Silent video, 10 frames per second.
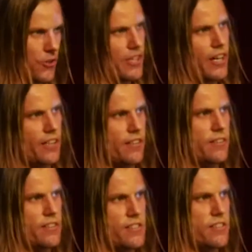to
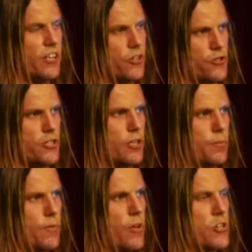contact this
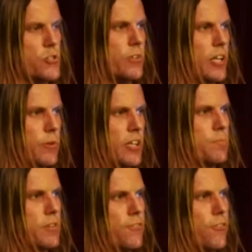silicon chip so
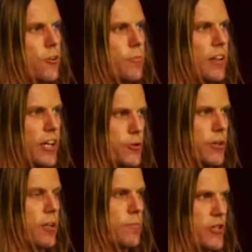that we can perform
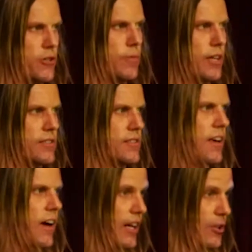electrical
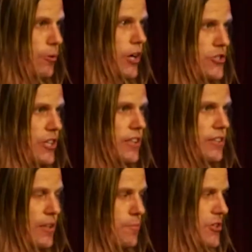measurements at
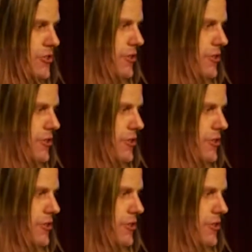cryogenic